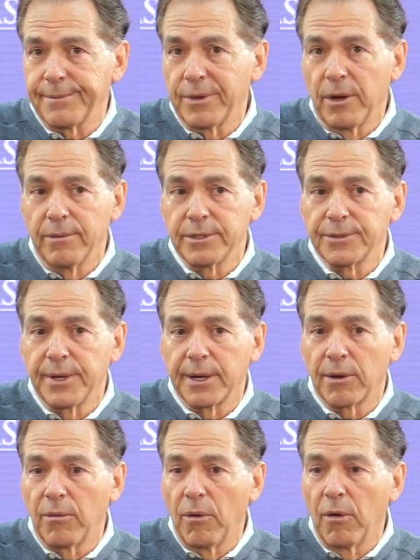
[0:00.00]
We always try to
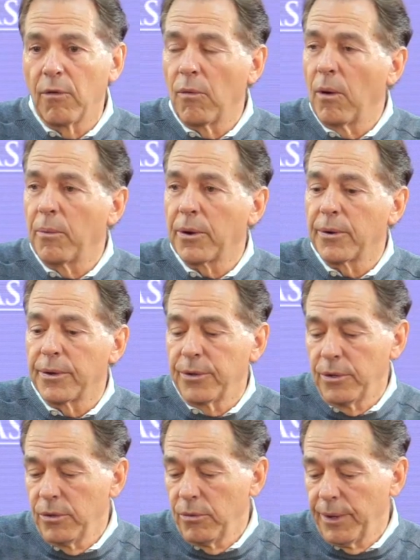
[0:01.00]
go over what we're going to do.